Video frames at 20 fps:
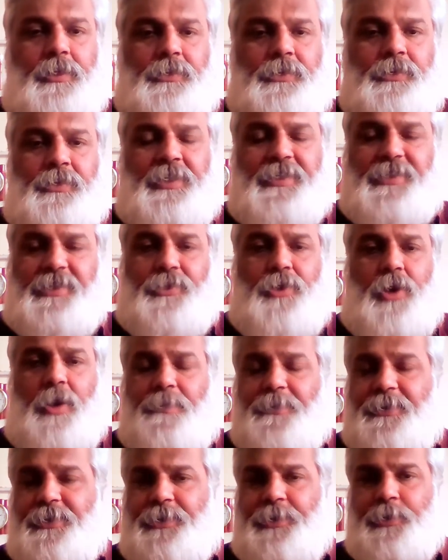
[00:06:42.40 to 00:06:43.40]
These are the
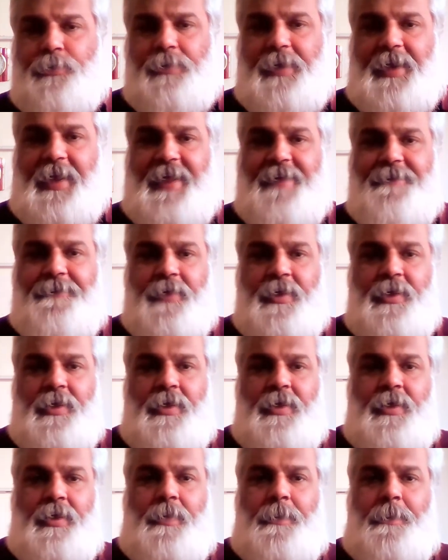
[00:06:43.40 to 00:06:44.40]
options you will have,
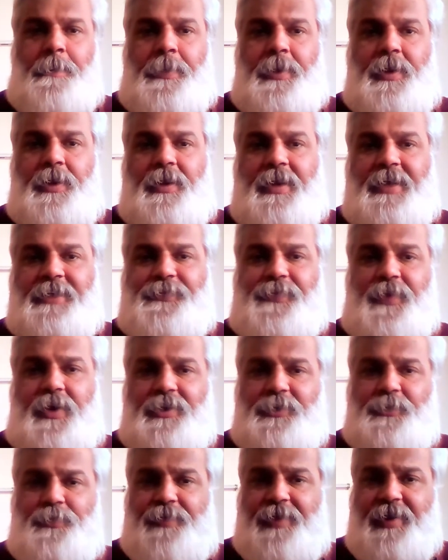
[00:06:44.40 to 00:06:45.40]
but as far
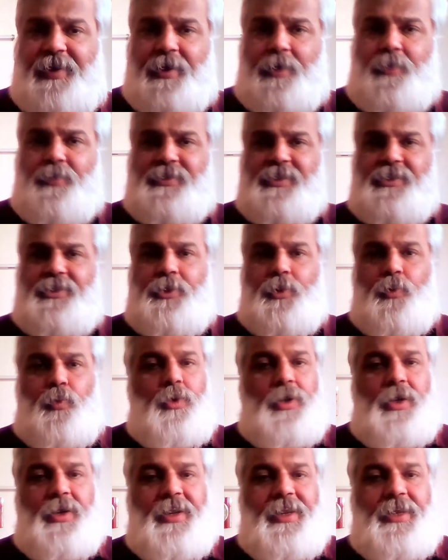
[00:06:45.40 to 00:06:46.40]
as prerequisites, you
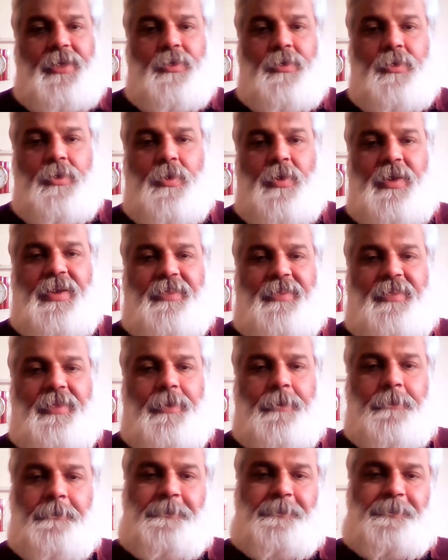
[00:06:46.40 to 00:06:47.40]
wouldn't need to know
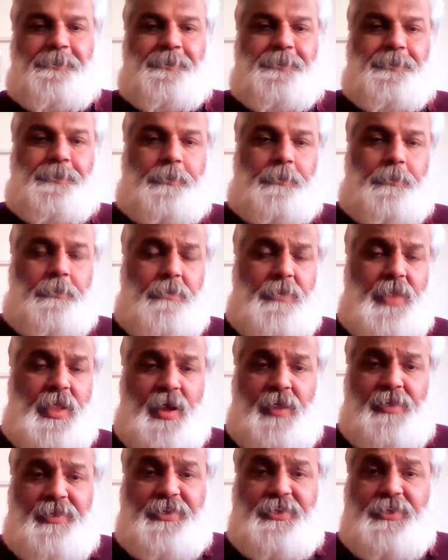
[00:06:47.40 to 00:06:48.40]
anything.
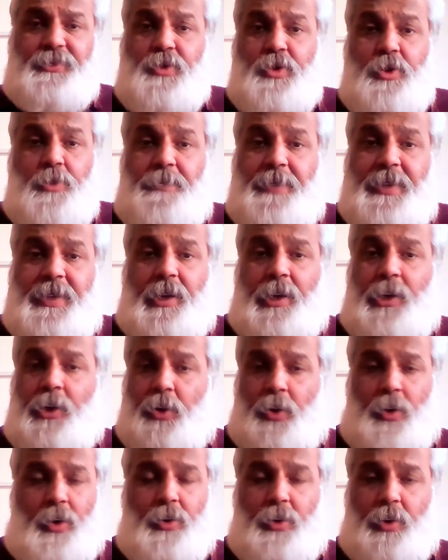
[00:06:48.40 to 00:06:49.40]
And this is going to be a
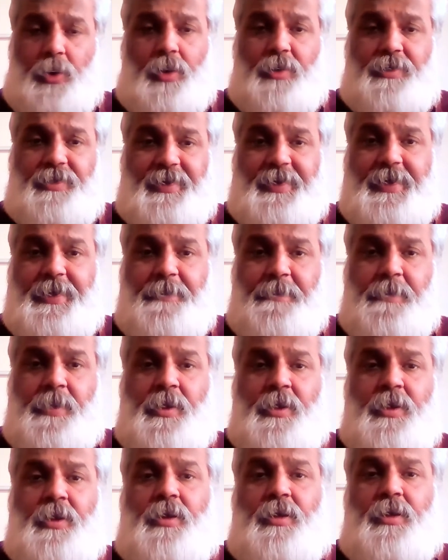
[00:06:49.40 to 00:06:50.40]
long time
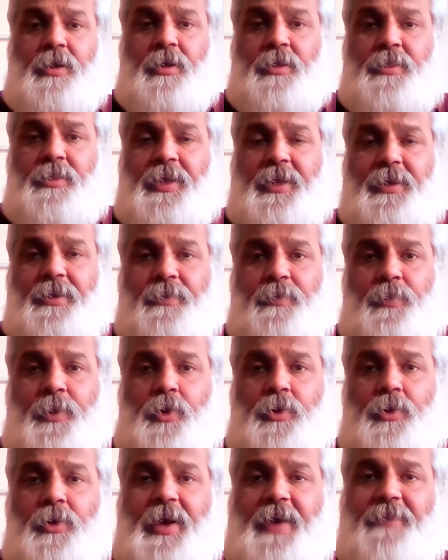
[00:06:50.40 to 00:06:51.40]
that we're
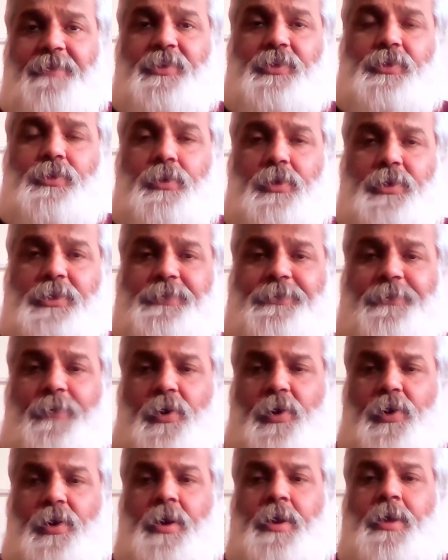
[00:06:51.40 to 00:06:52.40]
going to have this course
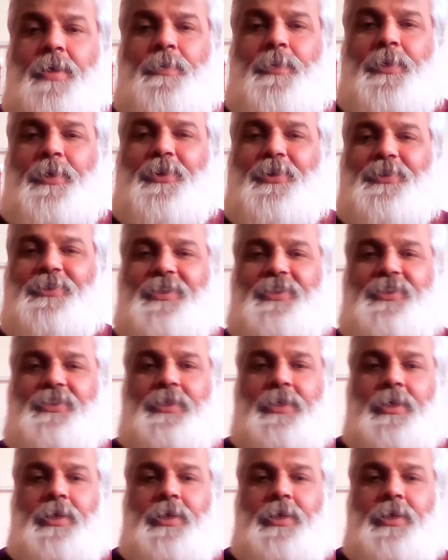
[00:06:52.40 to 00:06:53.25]
for, because it's